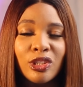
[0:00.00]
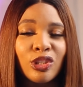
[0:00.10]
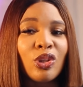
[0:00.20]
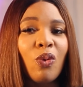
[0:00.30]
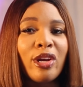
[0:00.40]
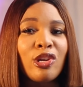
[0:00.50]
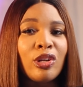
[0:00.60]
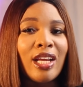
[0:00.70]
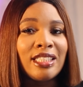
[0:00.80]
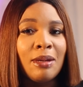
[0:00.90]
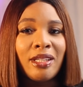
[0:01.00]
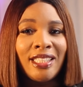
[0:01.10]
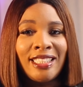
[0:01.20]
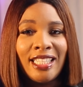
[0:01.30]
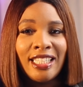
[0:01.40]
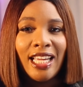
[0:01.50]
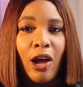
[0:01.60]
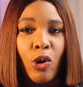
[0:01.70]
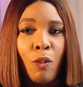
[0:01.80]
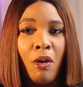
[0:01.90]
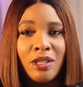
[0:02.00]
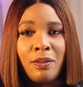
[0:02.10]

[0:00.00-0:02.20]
It's not when your dad is about to enter the car or your mom is